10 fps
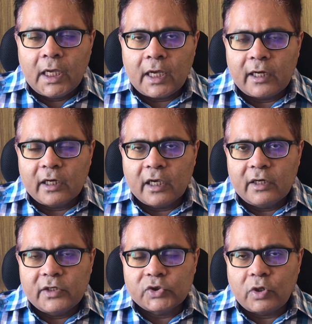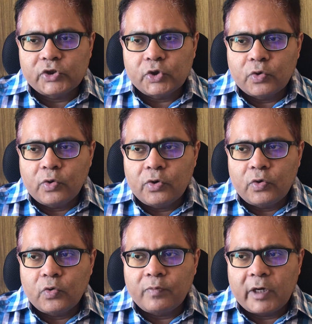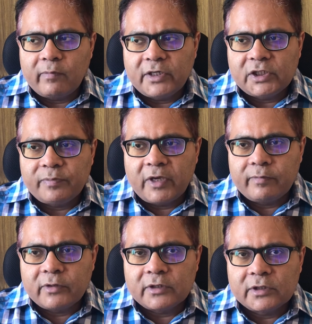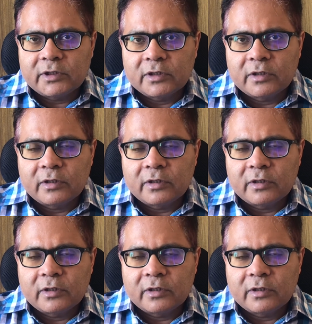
And again, it is also good to publish papers